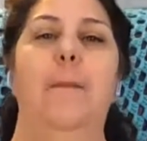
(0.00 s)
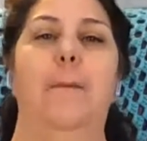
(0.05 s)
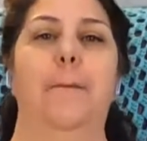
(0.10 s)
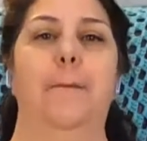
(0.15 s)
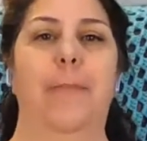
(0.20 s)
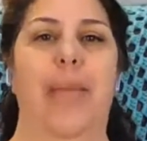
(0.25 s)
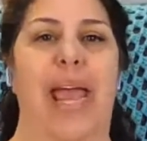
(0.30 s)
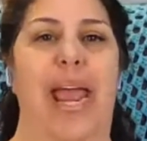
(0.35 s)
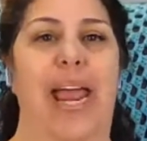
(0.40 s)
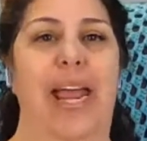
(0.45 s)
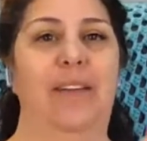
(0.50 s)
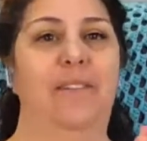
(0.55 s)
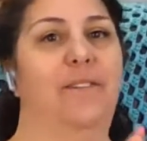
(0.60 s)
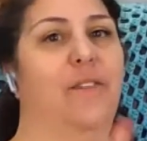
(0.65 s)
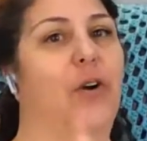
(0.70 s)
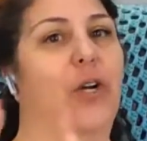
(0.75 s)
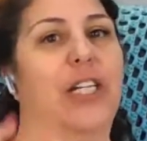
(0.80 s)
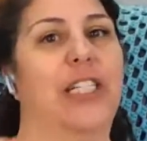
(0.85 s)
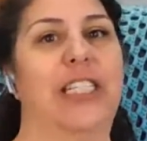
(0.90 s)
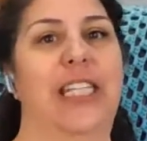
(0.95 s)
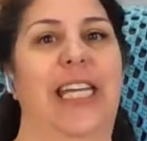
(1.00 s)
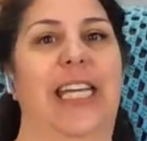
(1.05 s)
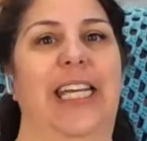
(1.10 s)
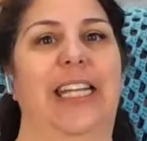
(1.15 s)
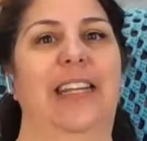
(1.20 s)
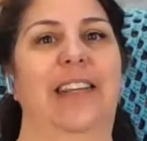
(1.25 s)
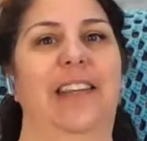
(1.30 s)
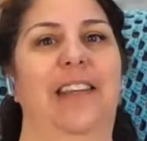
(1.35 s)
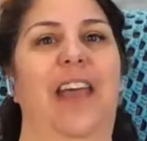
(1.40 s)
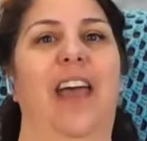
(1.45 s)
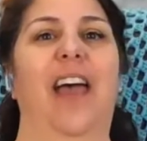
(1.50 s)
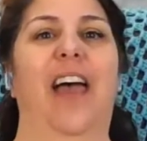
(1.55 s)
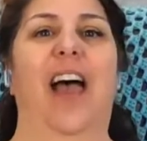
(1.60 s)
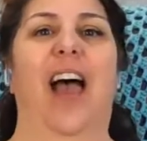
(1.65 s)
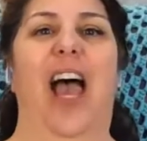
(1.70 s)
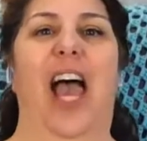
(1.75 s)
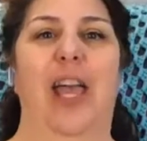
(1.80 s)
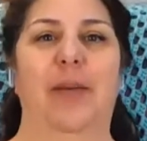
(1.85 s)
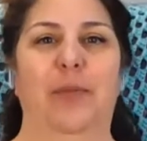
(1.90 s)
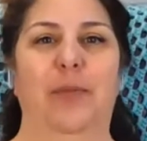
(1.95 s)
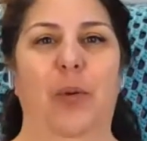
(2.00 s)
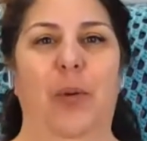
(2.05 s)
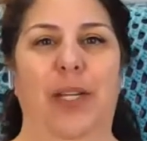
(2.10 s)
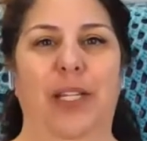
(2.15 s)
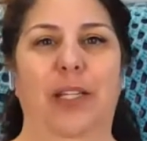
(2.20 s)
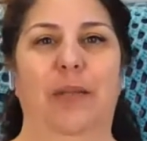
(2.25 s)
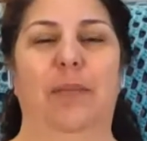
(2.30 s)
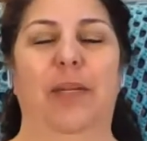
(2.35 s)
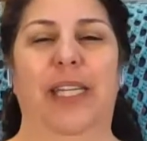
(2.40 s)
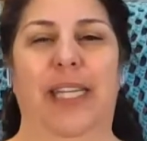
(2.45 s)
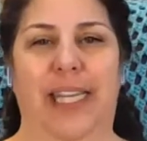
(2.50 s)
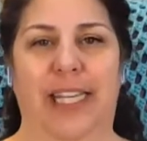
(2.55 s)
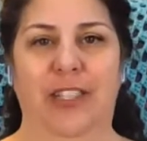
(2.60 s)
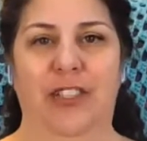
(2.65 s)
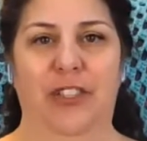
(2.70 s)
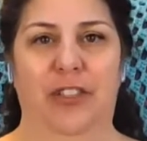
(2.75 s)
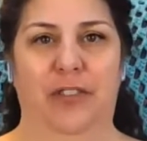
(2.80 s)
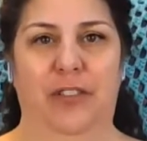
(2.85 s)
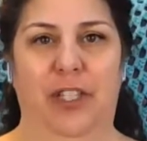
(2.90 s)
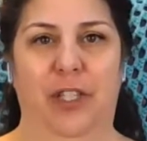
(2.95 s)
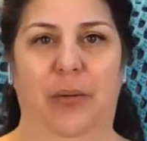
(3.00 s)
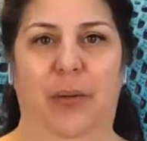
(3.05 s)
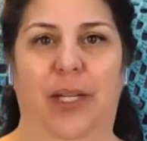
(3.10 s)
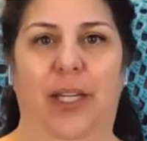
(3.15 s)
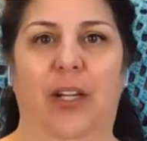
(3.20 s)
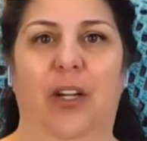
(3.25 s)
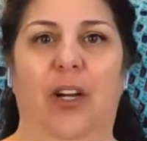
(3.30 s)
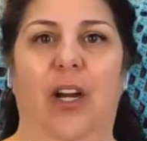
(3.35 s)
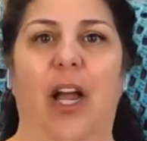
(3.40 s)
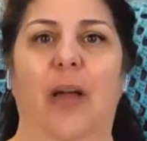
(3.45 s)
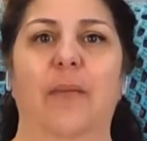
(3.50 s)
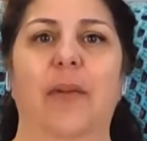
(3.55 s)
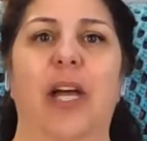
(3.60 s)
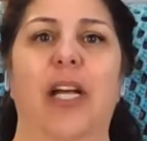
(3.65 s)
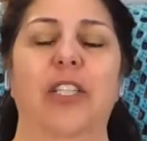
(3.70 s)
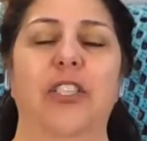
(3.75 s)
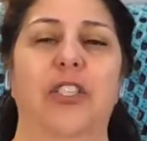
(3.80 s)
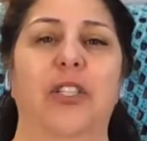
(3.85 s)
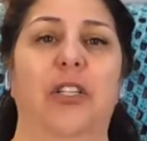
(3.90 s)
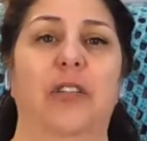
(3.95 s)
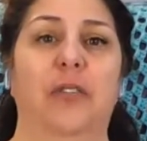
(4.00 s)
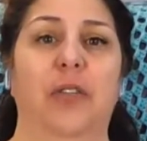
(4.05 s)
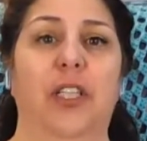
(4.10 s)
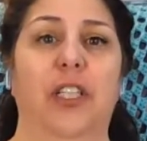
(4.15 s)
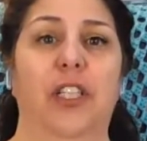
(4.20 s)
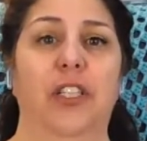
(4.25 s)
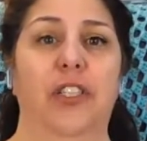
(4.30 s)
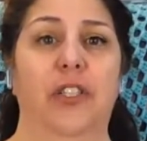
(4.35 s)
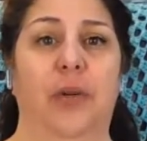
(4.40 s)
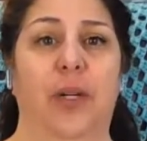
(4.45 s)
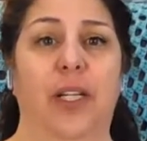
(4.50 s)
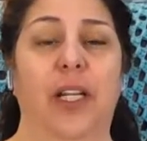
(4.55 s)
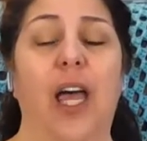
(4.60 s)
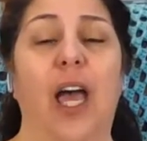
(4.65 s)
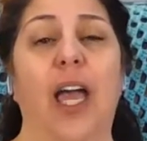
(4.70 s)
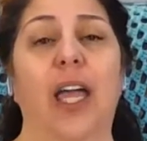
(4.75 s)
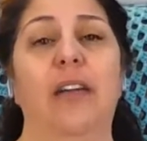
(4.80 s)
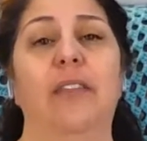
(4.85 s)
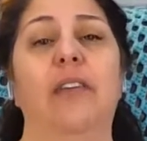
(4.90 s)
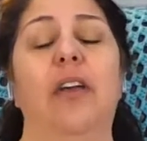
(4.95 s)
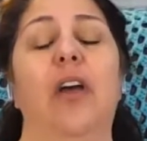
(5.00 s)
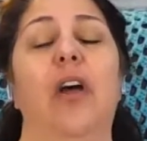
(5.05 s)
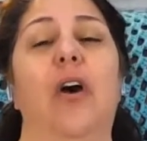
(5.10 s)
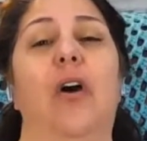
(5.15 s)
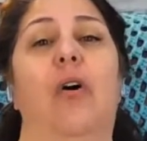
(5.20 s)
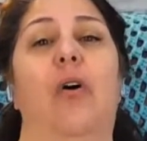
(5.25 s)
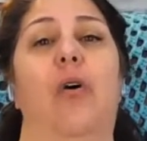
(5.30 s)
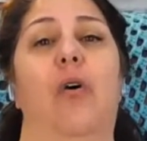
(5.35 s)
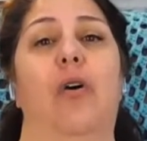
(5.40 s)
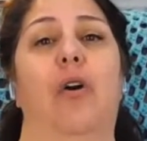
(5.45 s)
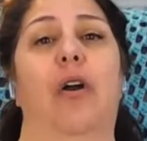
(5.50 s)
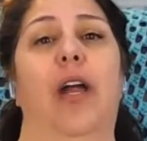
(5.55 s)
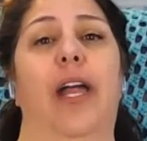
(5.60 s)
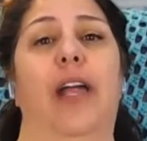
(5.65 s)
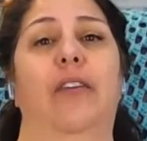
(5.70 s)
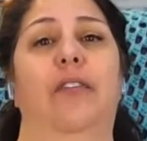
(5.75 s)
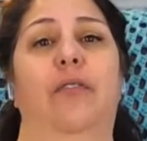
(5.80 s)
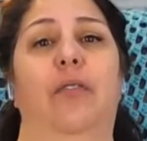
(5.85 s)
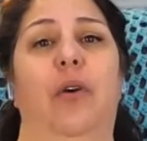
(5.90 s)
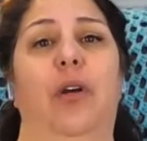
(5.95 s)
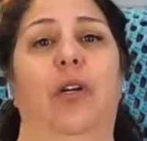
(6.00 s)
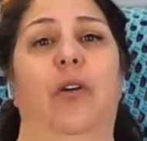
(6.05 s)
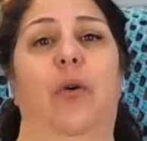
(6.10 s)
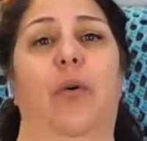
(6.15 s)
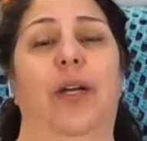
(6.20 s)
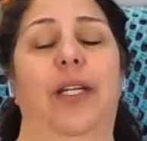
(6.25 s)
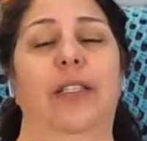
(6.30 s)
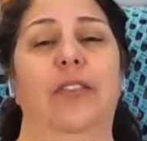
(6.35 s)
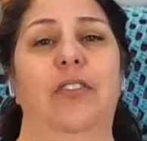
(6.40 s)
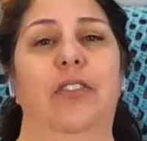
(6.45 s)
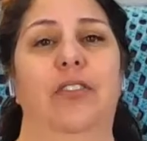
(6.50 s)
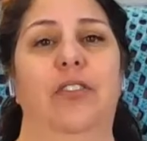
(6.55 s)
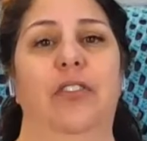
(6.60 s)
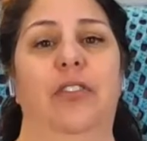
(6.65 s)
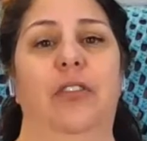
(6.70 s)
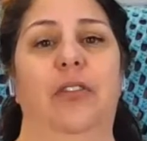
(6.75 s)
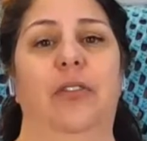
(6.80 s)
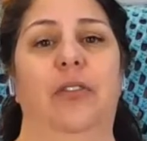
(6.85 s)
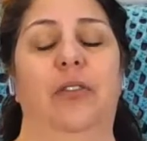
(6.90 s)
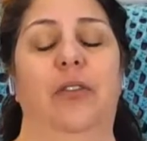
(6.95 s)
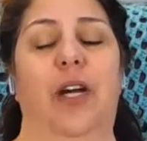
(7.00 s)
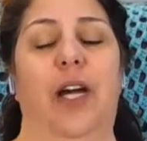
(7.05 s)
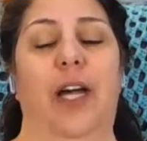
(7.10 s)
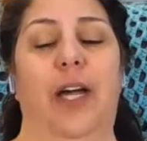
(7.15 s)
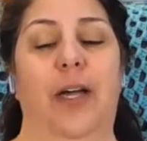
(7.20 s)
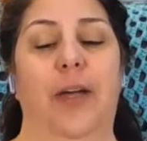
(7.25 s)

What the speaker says: May 14th, I'm going to be interviewing her. I'm not sure if we're going to do it live or if we're going to do,